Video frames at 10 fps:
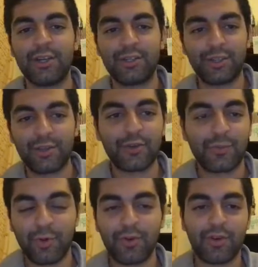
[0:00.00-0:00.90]
to those
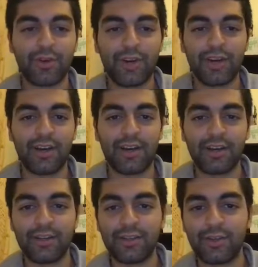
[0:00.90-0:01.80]

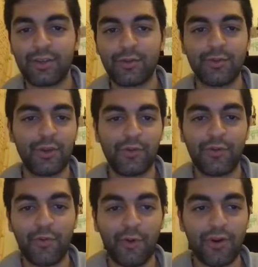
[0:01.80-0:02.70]
more who know
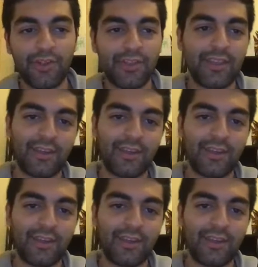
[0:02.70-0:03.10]
Forth.